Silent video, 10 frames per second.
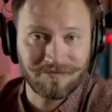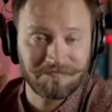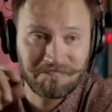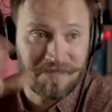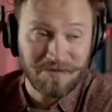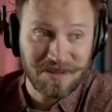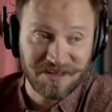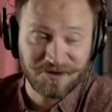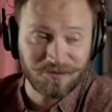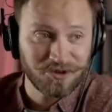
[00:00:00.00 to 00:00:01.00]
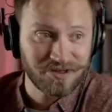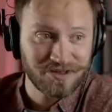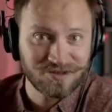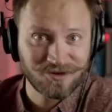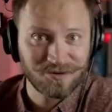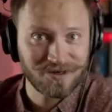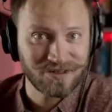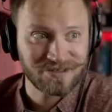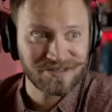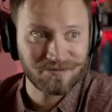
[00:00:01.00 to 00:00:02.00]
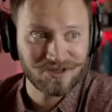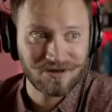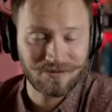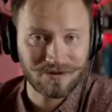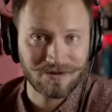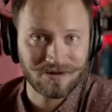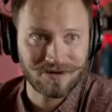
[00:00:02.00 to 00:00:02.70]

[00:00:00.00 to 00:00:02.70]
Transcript: maybe that component is not even in the same server.